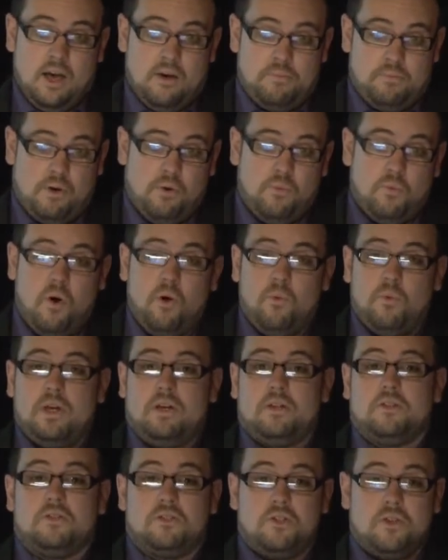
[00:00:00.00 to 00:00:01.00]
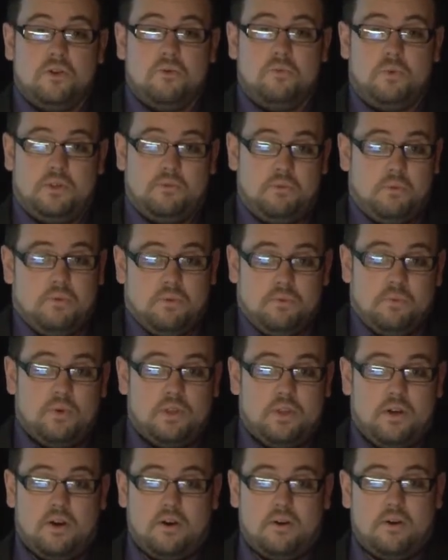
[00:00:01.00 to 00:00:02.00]
But what we can do with
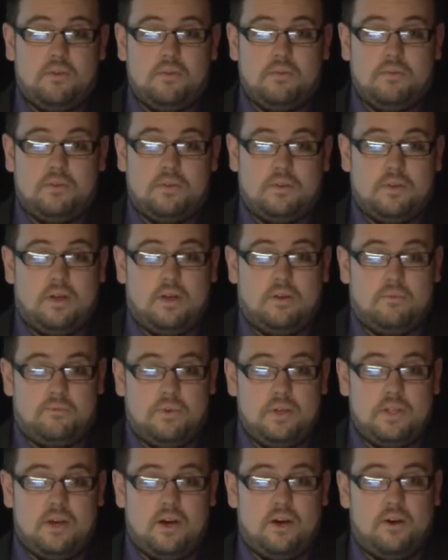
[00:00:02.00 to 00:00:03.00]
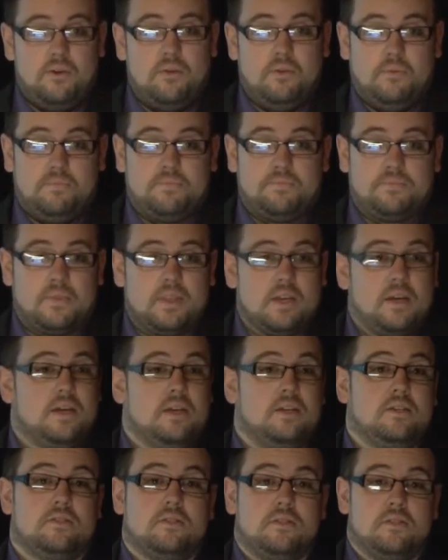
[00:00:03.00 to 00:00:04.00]
our video
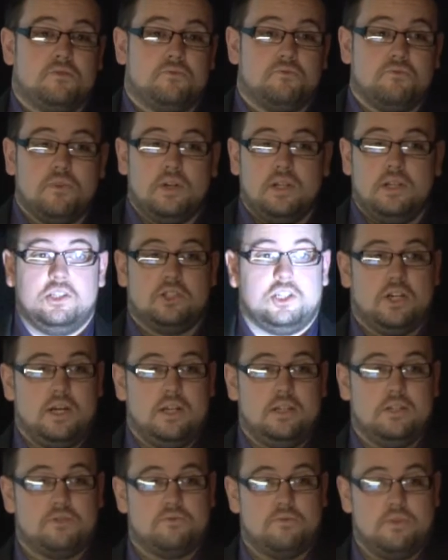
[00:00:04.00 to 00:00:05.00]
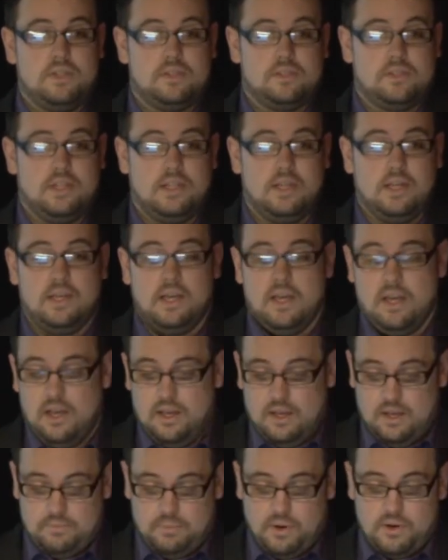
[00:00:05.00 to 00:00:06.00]
has really changed recently,
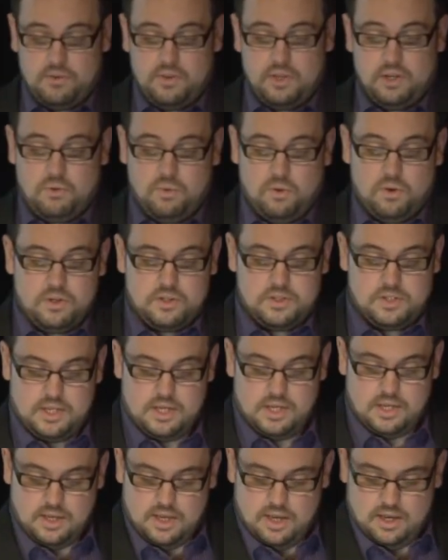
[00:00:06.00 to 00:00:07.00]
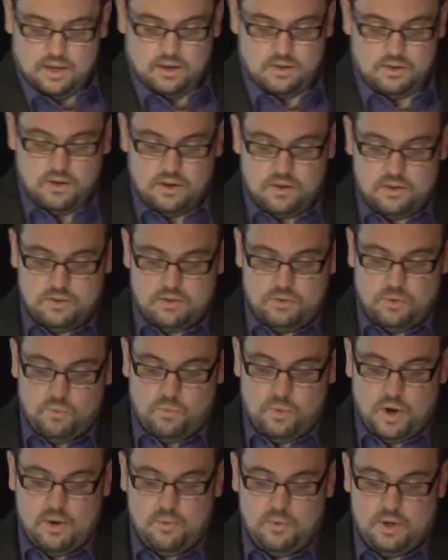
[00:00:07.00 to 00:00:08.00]
both in quality and
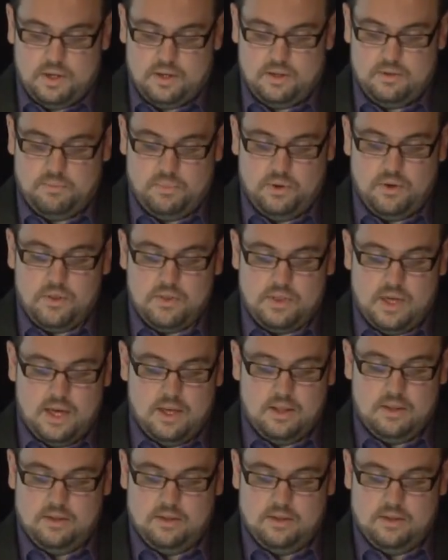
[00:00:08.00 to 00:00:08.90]
where we can put that.